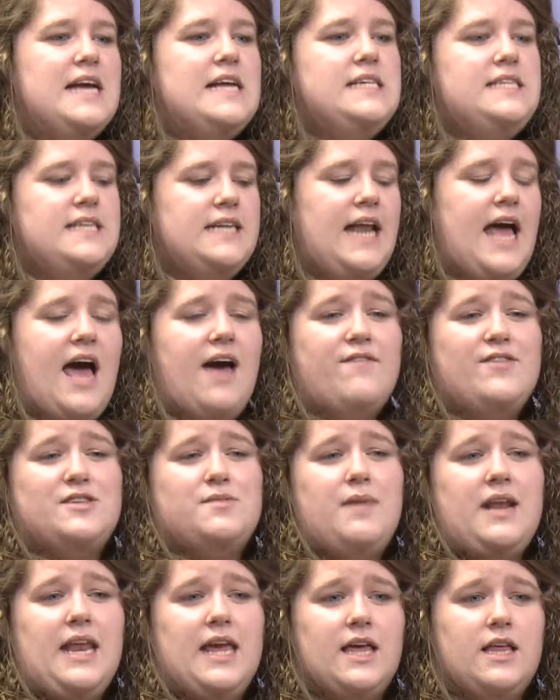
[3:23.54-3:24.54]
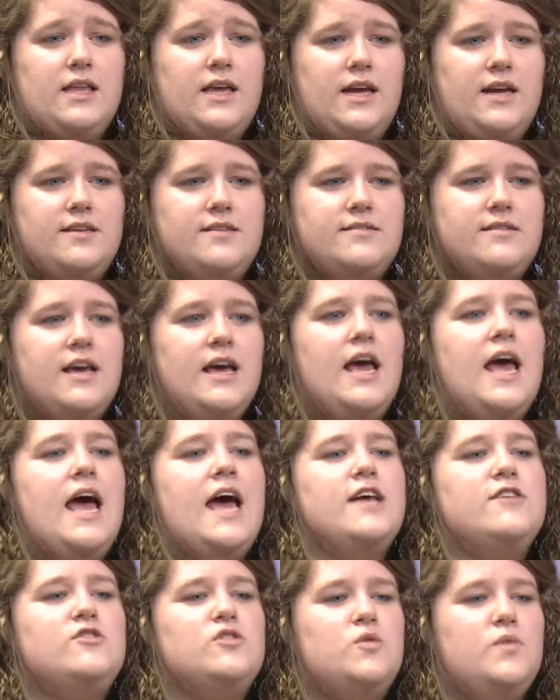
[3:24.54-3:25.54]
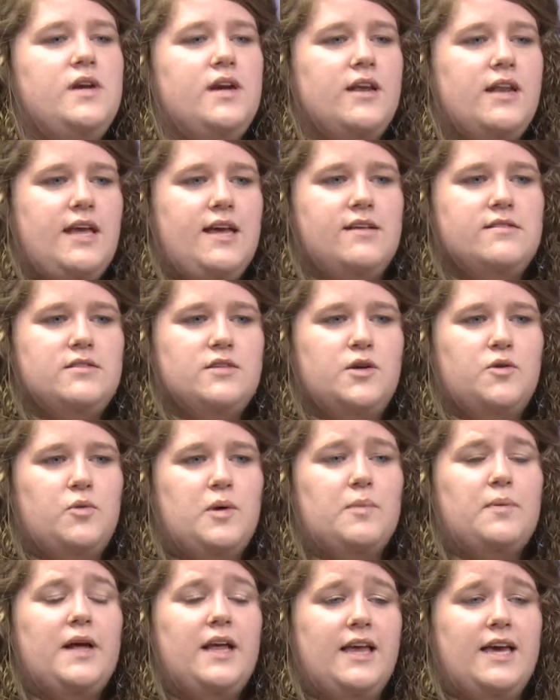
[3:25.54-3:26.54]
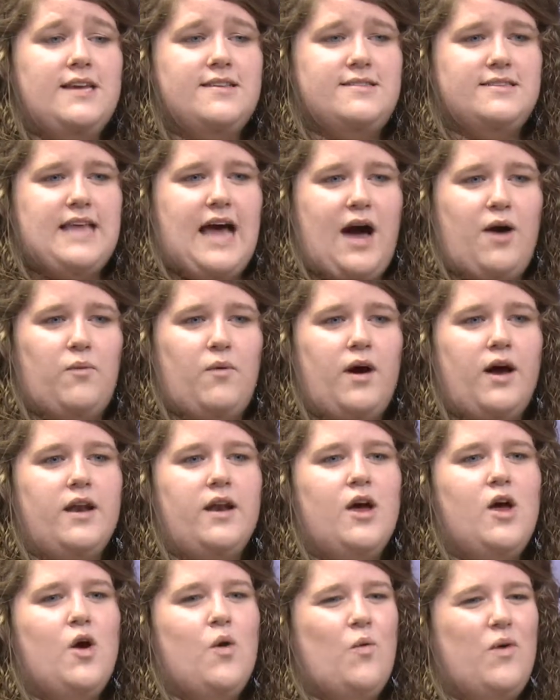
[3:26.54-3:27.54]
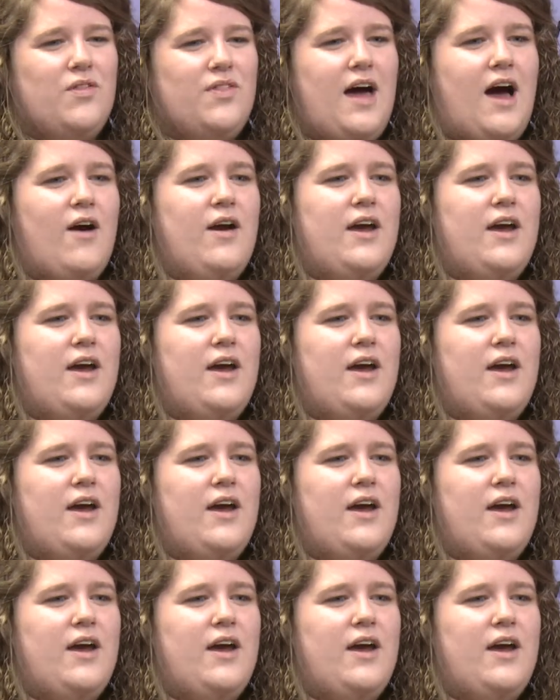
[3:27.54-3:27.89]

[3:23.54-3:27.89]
didn't have as many clicks, and so we could easily replace that one without